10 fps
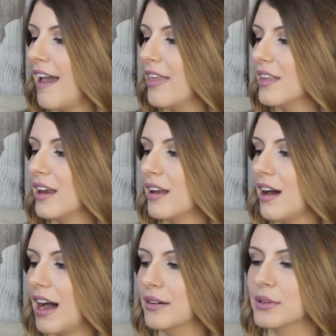And then
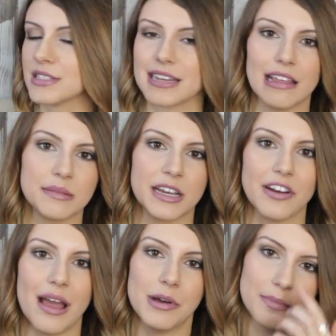I was telling my
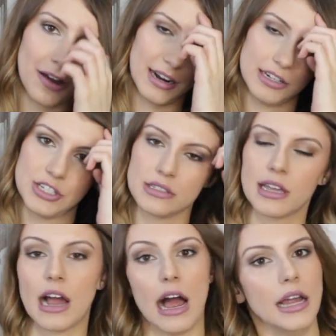grandma about it and she's
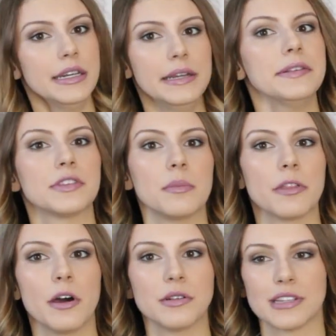like, I need some
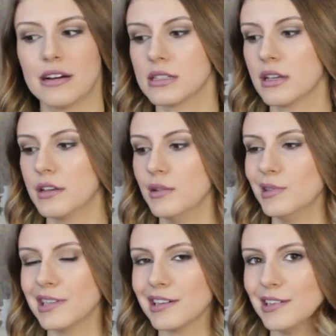of those. And I was like, you know
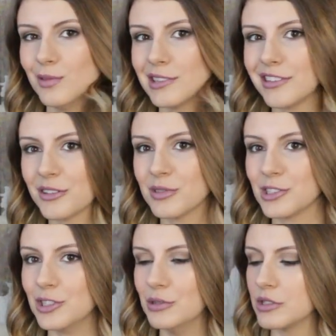what, I kind of want another
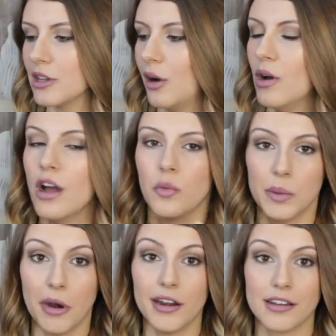one too. So
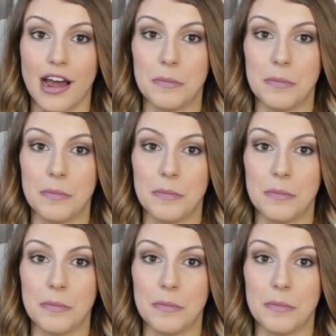we bought a